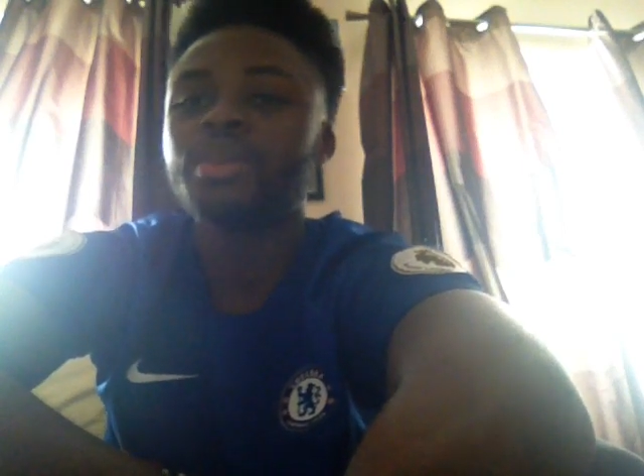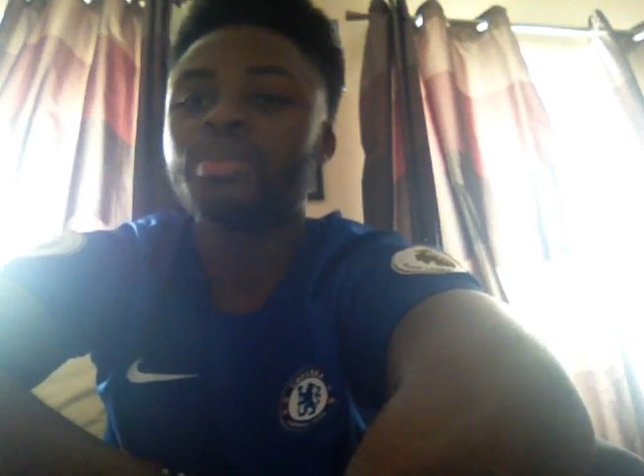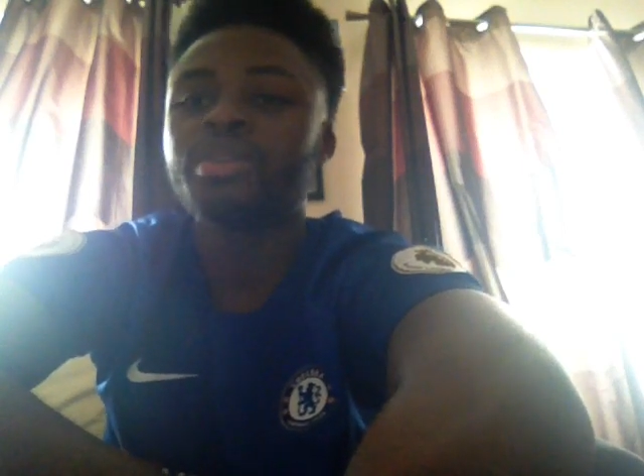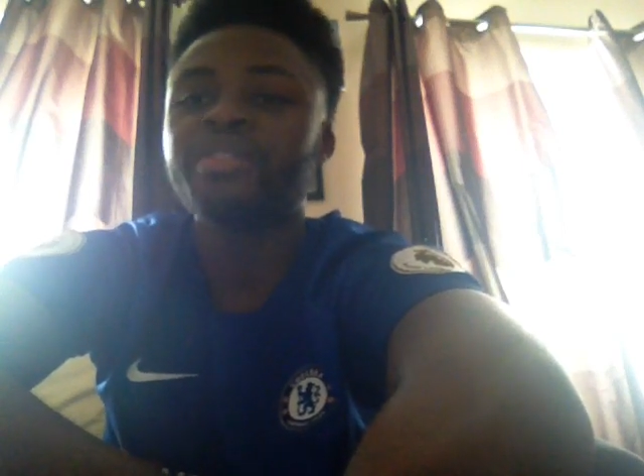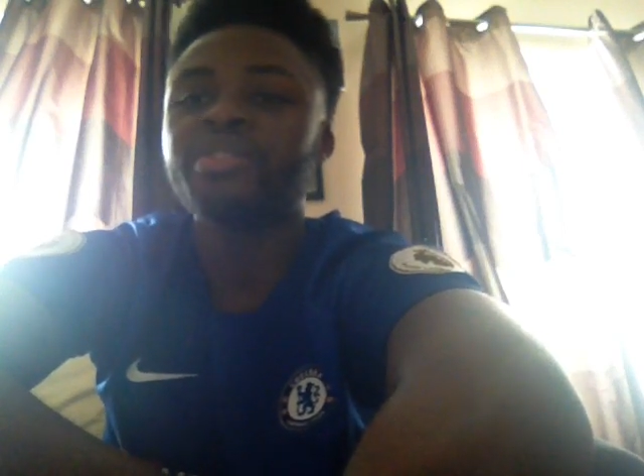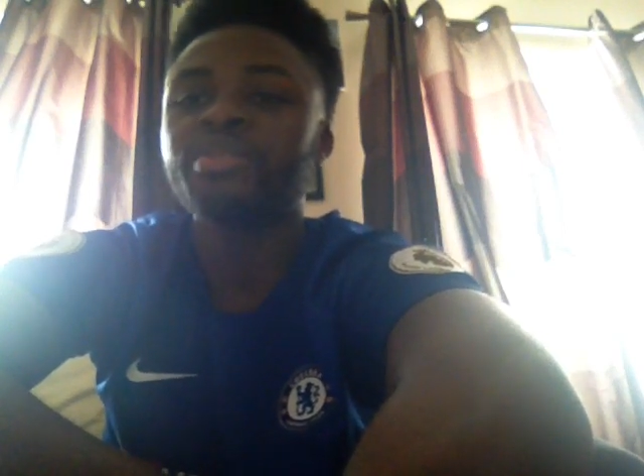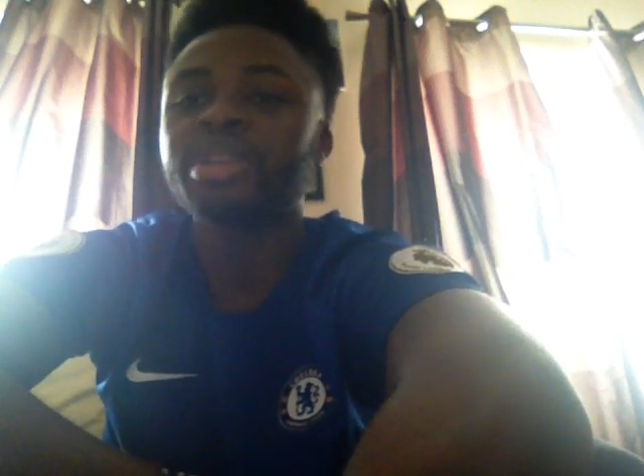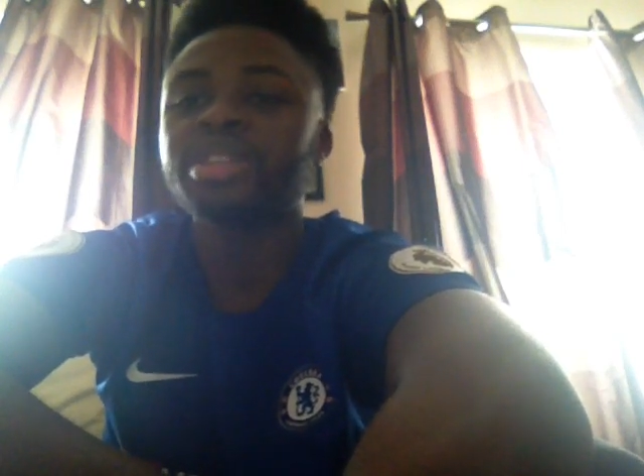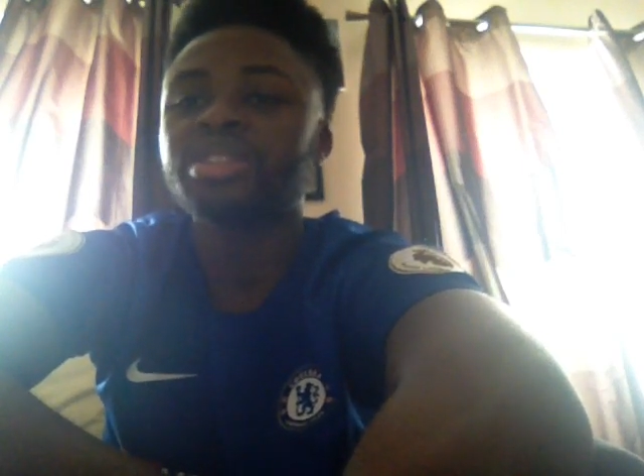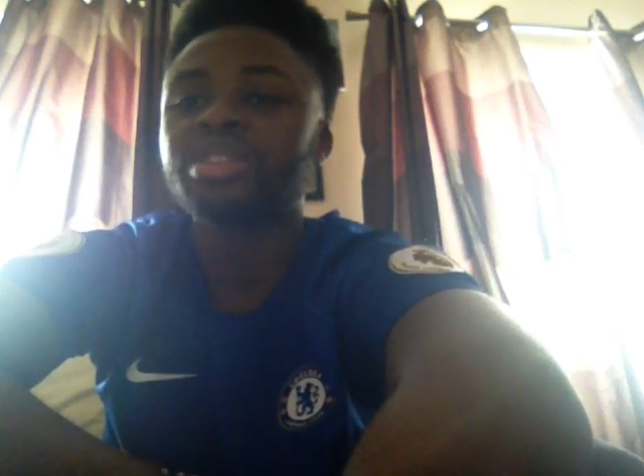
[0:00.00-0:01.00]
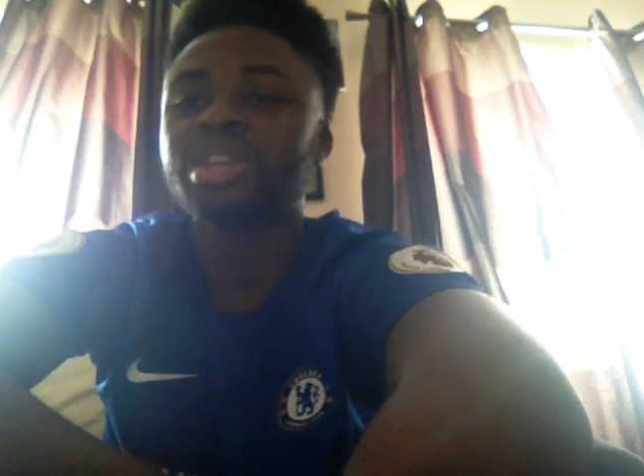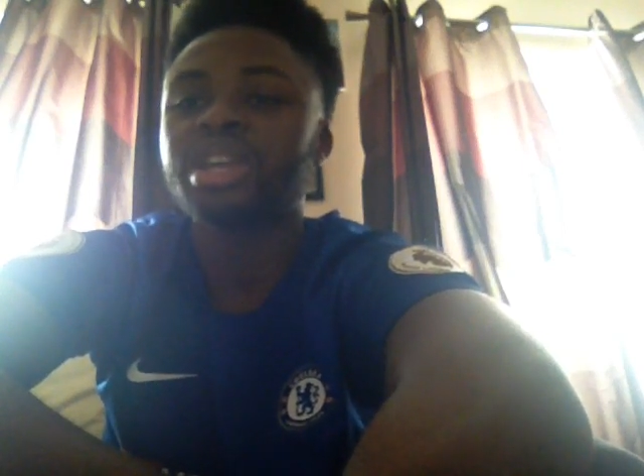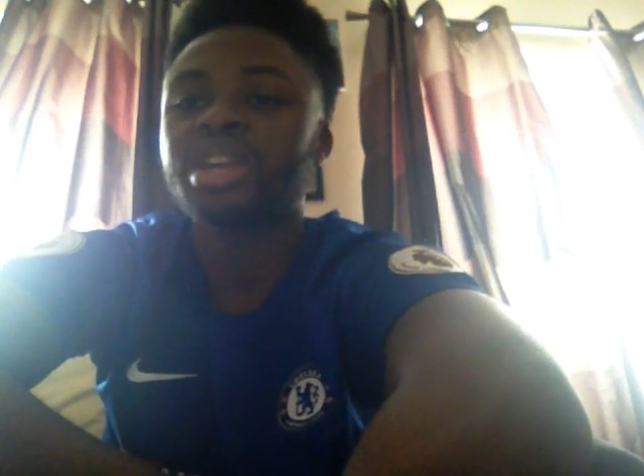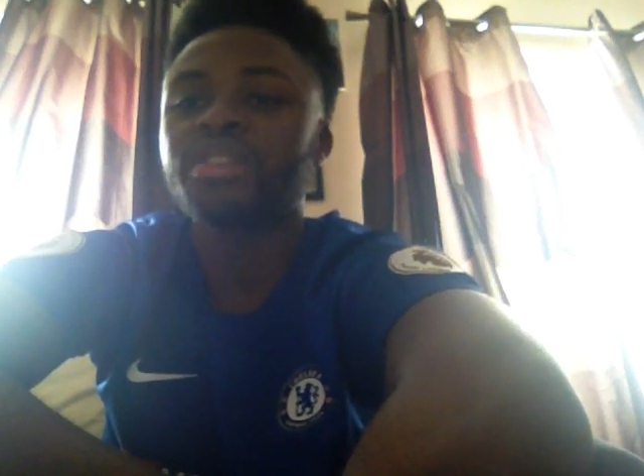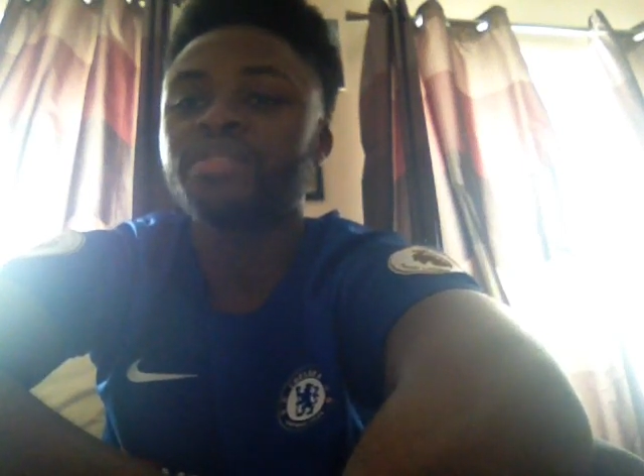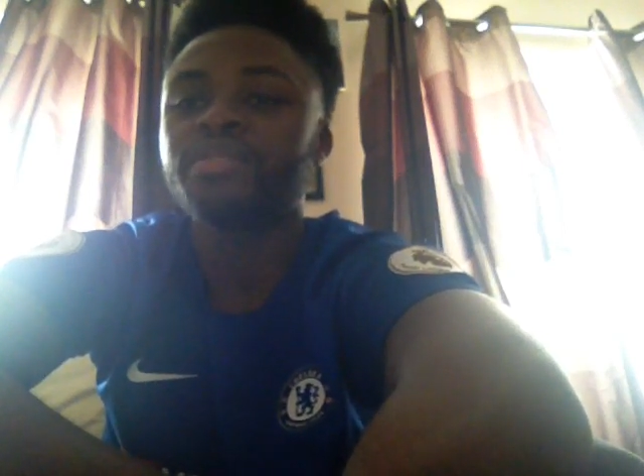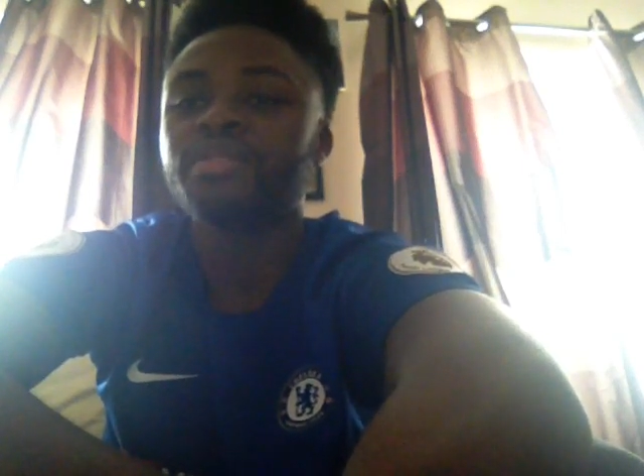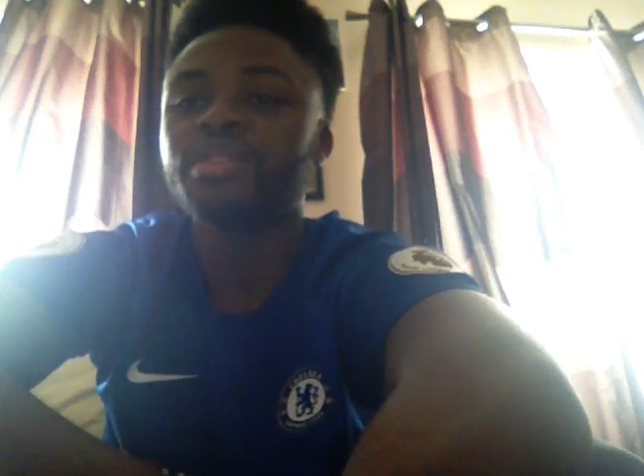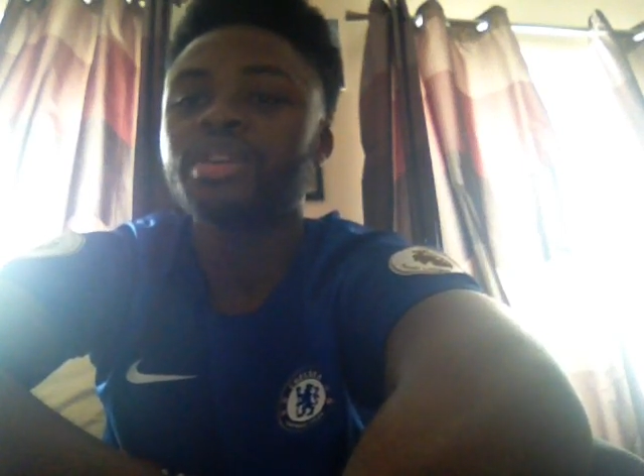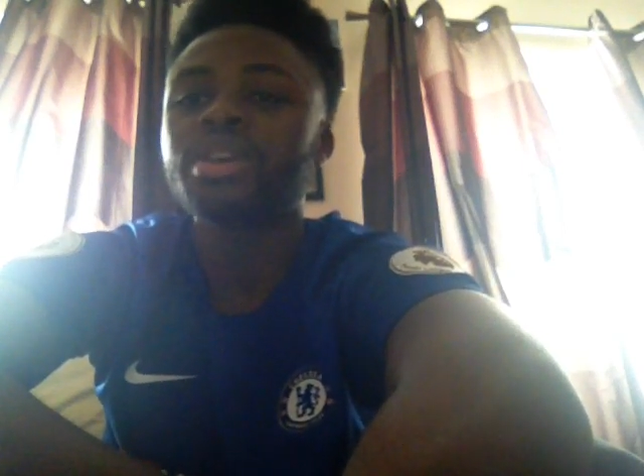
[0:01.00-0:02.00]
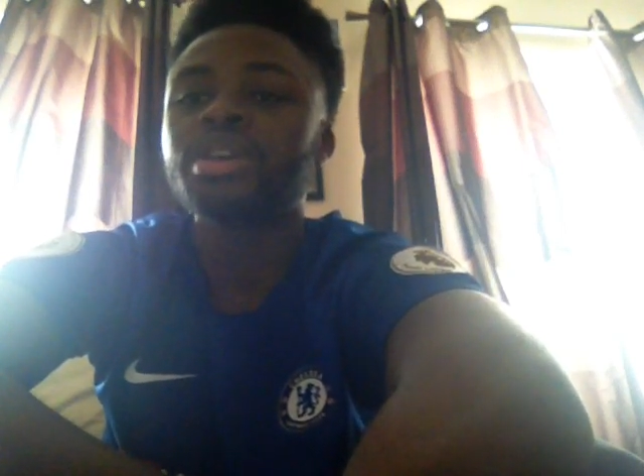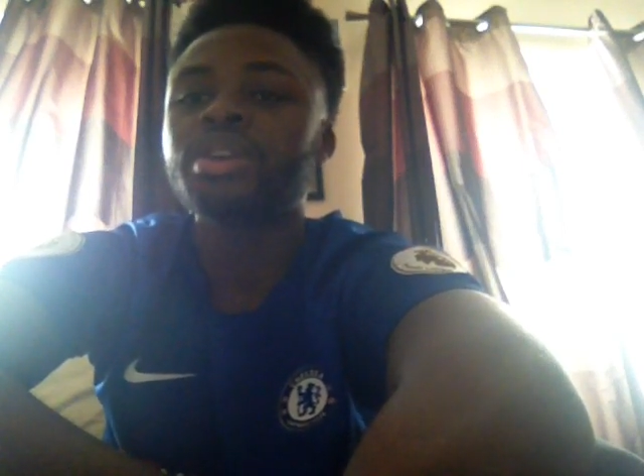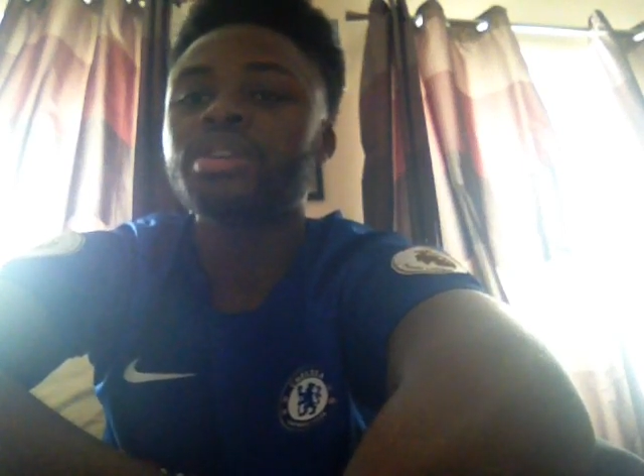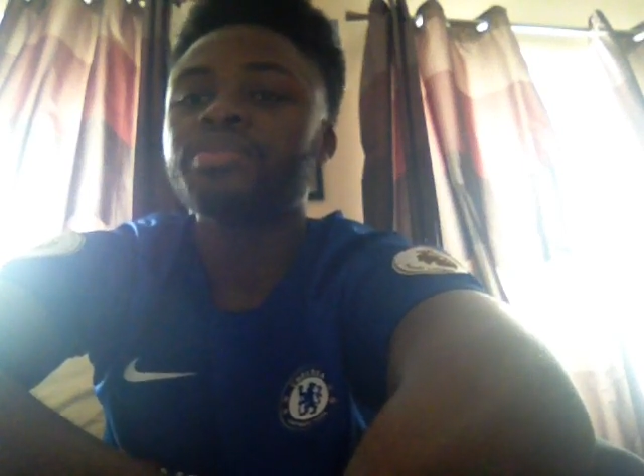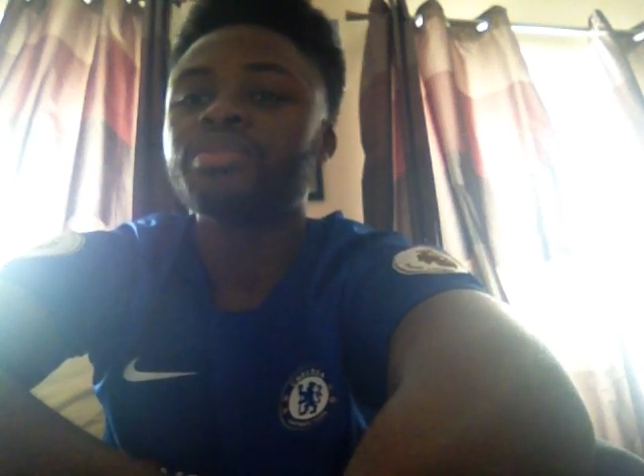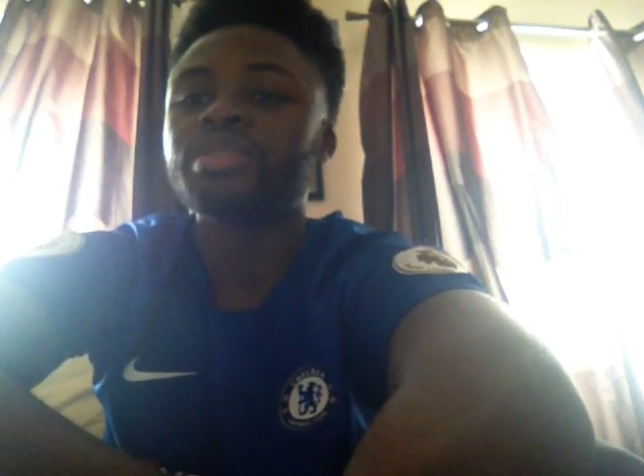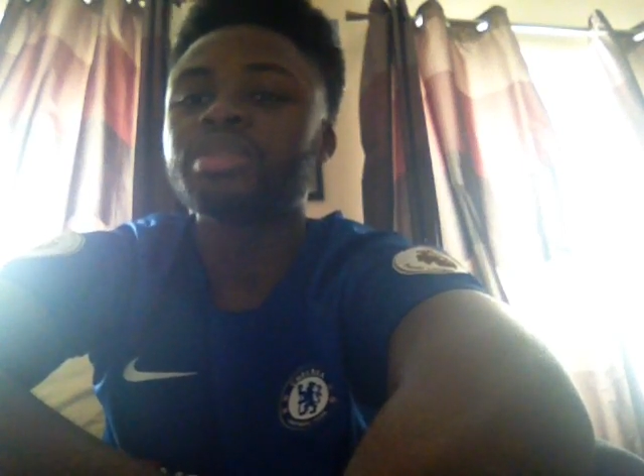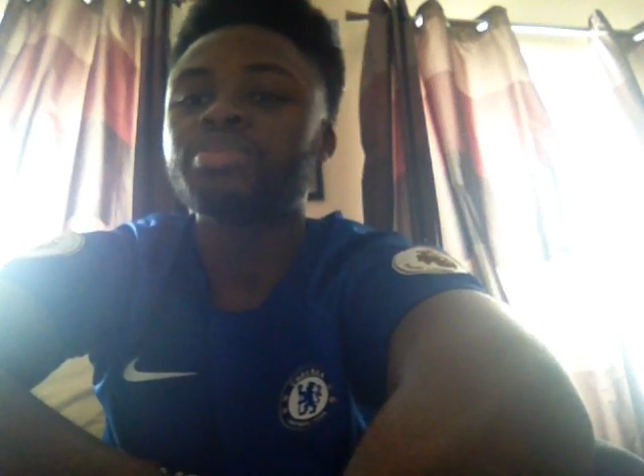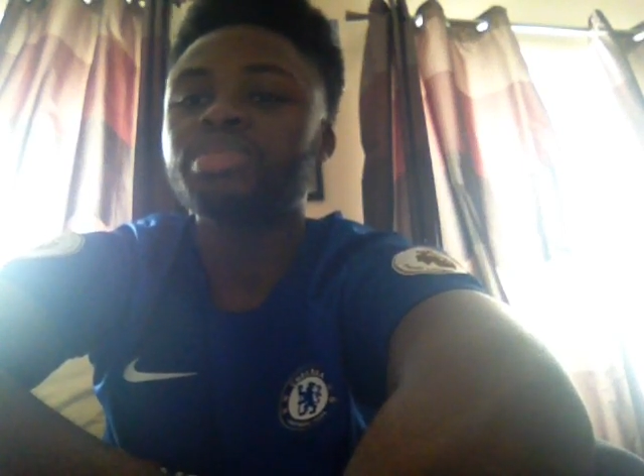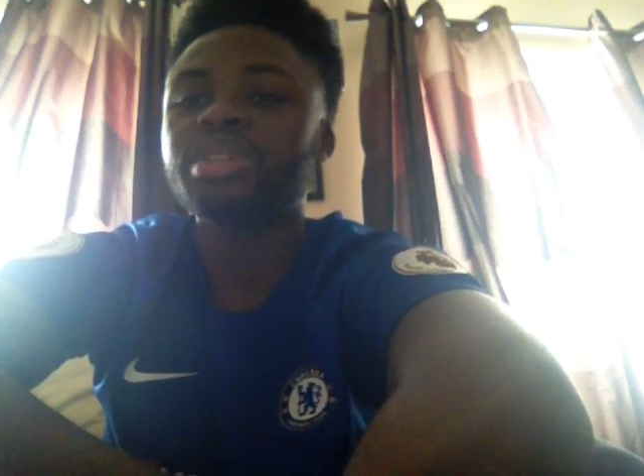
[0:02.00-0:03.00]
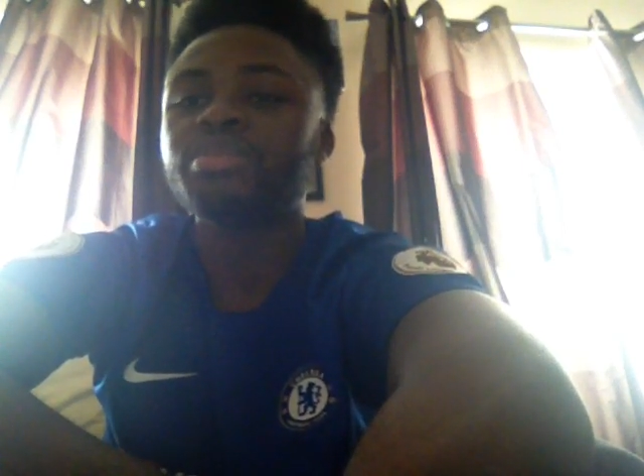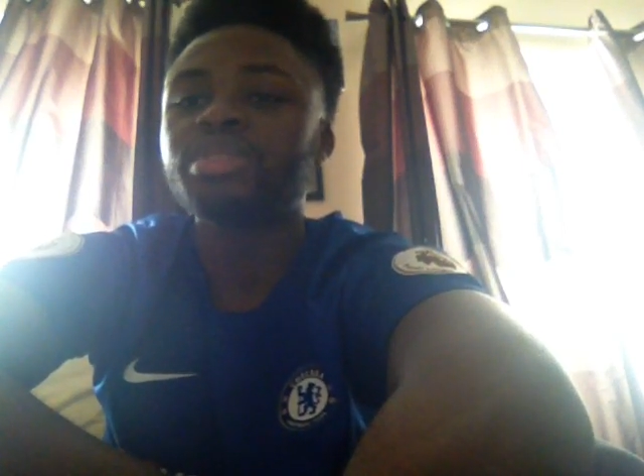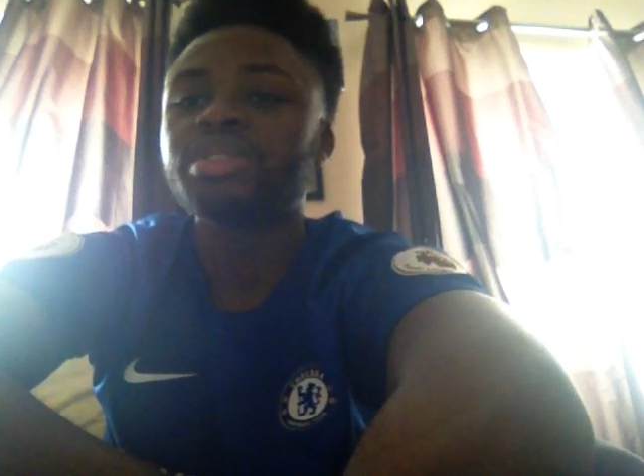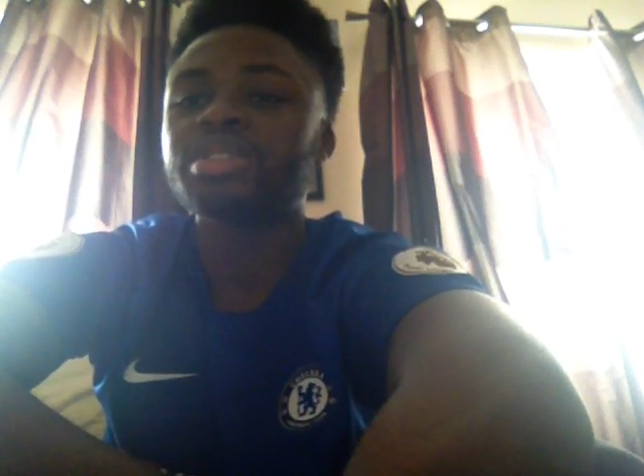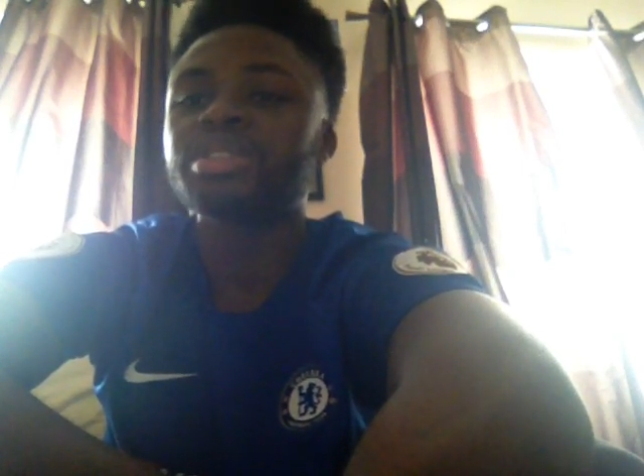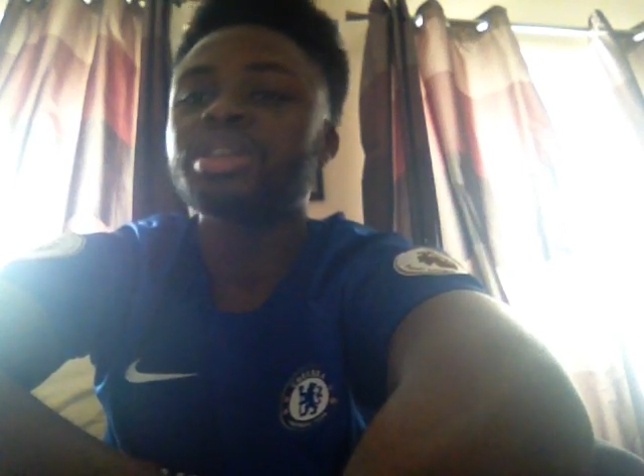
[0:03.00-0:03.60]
whatever formation you have. Just pretty much